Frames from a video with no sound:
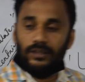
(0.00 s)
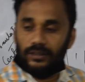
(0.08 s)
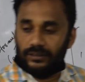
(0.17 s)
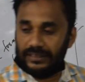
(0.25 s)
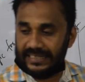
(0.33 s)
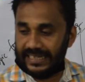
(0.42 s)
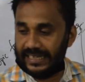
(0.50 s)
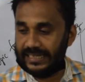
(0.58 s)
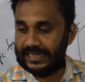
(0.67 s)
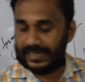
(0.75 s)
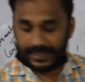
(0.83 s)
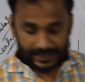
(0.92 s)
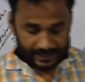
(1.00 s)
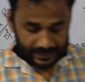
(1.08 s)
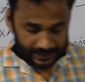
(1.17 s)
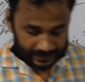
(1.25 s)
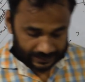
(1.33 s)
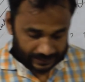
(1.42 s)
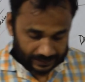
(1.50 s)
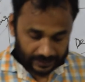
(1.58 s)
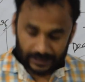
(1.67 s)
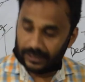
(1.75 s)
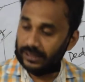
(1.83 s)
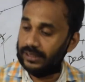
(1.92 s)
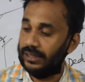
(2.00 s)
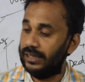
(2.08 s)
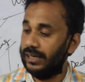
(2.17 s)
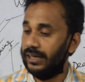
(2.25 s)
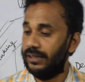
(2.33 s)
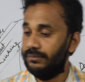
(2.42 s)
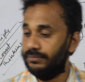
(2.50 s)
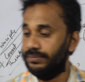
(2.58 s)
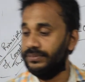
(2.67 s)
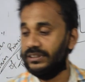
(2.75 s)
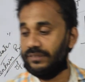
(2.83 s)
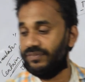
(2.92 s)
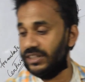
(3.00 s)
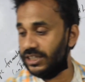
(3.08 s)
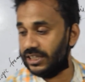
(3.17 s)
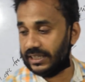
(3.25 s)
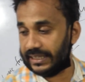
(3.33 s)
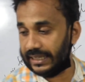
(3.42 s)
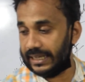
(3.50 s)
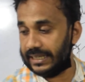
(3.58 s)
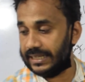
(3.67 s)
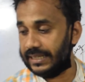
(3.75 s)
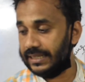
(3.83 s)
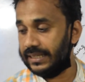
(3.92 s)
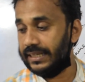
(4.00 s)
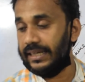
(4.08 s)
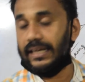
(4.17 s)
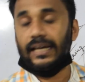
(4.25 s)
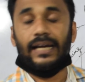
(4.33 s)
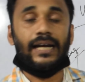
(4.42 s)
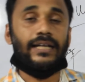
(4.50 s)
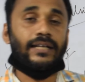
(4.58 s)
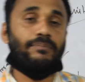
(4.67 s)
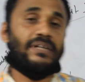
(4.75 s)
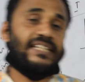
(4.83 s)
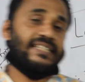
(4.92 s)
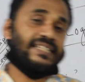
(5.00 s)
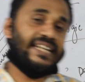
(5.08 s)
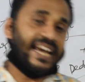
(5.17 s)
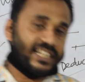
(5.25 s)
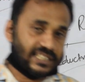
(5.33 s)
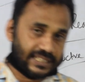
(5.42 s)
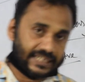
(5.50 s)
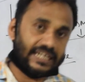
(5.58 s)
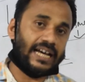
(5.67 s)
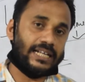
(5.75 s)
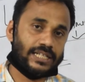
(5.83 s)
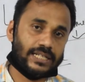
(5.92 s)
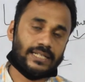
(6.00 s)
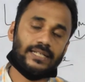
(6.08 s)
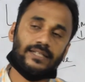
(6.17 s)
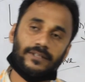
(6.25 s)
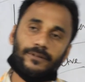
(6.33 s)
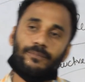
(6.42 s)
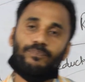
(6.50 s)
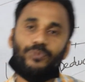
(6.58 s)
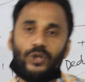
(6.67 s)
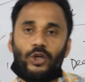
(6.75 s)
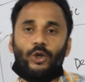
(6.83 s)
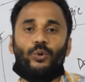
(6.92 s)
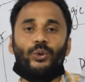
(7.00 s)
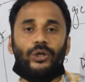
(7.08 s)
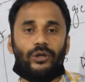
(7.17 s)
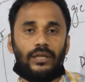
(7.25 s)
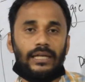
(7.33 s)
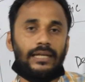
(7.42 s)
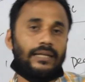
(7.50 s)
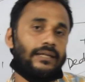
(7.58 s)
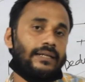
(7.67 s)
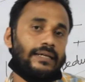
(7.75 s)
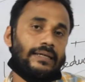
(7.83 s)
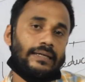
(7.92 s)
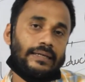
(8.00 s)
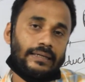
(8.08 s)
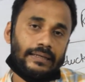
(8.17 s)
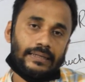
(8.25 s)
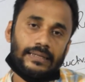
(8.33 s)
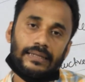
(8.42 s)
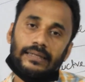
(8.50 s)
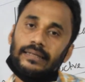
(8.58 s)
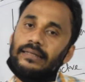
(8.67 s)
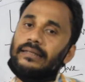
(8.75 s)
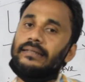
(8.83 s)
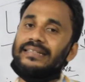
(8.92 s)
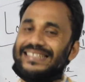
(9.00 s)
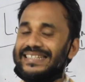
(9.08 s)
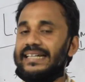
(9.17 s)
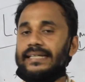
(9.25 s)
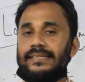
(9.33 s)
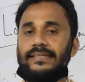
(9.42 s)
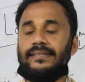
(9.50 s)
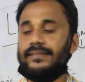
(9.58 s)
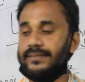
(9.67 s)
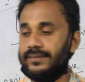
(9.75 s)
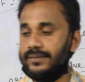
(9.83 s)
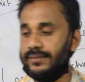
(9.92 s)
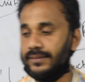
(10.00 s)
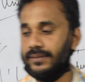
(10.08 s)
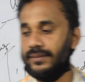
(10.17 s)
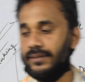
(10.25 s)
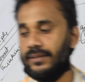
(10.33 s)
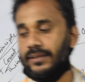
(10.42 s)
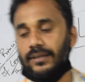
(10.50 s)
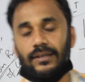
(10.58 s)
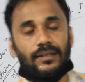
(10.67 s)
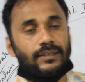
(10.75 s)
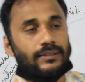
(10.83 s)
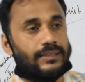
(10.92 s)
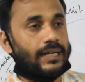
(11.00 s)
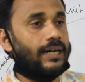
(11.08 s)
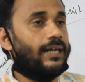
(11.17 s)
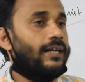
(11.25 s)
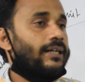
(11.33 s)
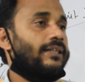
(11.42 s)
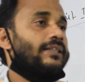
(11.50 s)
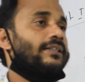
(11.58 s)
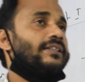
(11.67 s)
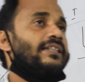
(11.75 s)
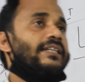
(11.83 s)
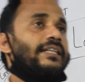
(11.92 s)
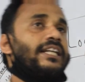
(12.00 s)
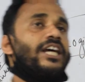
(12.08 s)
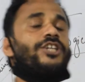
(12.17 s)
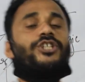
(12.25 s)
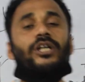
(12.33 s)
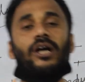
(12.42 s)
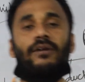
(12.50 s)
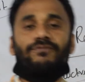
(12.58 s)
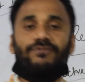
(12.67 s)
this is the first class, and in my next class we will discuss the nature of